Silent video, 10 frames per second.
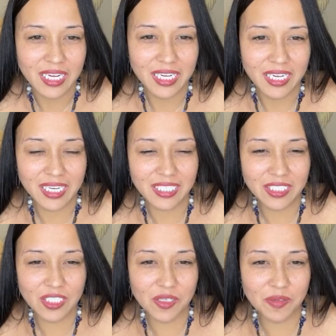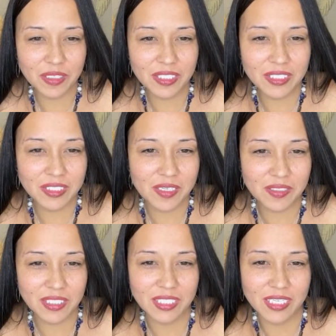Hi, Joey
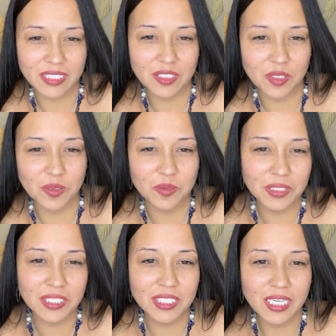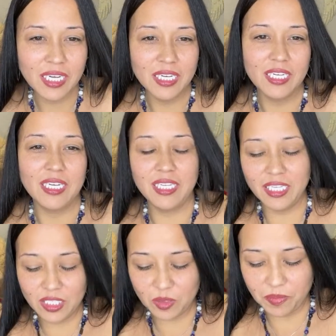Dos Santos.
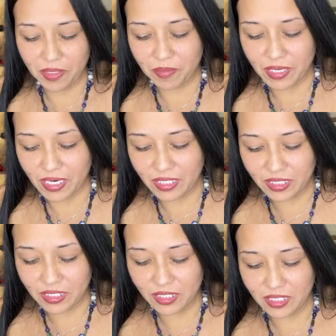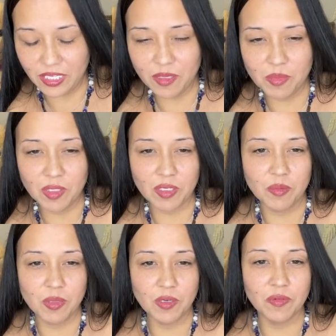Yes, baby, I did see the email
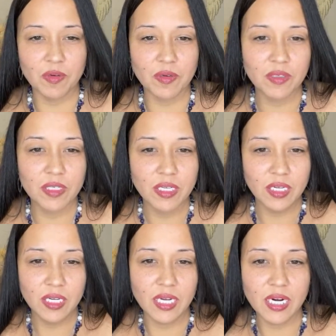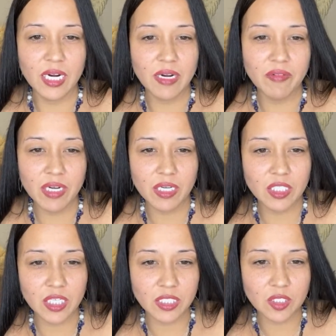come over. And I haven't had a
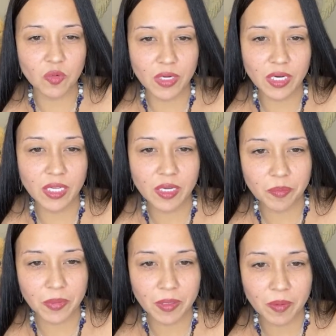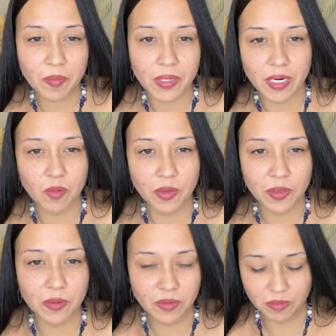chance to read it yet, baby, but I
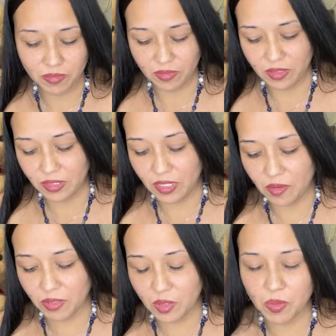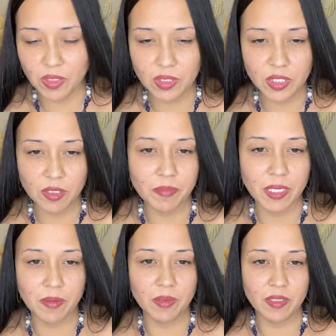will. And I'll respond to you,
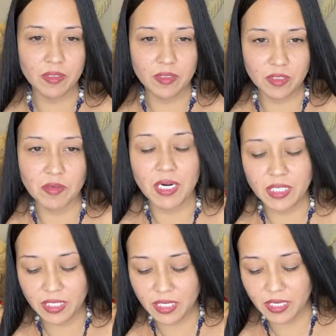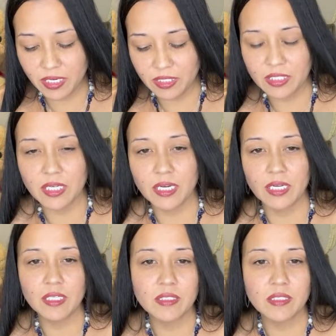baby. So I did get it today.